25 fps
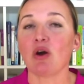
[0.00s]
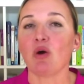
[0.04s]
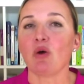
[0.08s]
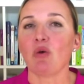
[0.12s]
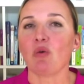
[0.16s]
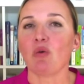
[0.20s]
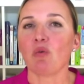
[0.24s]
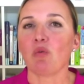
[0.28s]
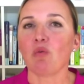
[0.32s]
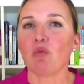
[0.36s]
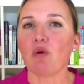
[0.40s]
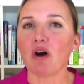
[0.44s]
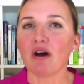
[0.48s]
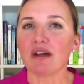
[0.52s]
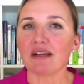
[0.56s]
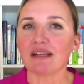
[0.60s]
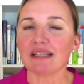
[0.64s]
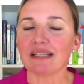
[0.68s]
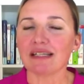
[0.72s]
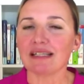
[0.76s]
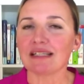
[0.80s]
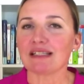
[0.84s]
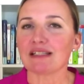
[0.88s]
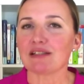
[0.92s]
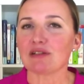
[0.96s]
what
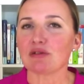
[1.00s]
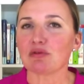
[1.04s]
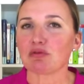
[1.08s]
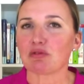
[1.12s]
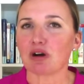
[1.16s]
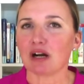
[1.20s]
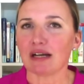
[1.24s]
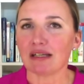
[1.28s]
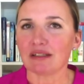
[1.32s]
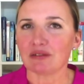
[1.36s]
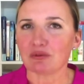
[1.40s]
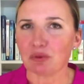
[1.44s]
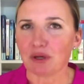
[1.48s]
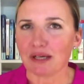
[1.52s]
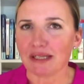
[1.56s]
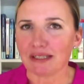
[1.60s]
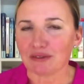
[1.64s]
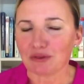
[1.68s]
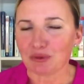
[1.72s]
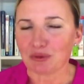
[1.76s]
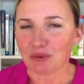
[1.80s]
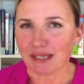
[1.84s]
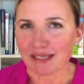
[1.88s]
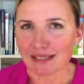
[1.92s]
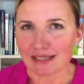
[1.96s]
is the right way
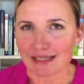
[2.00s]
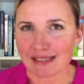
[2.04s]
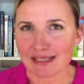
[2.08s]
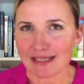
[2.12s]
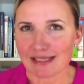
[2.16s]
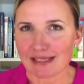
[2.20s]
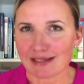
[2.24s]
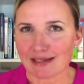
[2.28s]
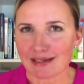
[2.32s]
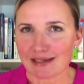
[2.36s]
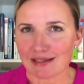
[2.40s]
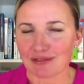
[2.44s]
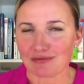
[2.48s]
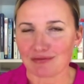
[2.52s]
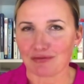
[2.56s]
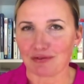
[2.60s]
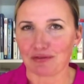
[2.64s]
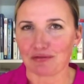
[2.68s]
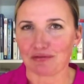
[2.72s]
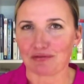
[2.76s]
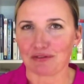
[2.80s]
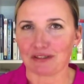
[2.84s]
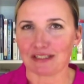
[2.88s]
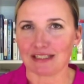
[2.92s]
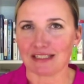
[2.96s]
to exercise for
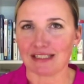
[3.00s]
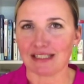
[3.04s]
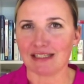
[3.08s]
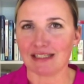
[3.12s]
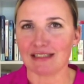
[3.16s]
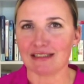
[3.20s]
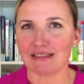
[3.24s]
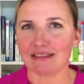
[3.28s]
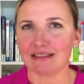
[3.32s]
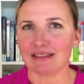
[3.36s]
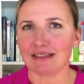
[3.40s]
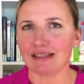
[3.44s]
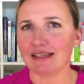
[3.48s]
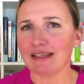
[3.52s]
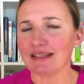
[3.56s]
fertility?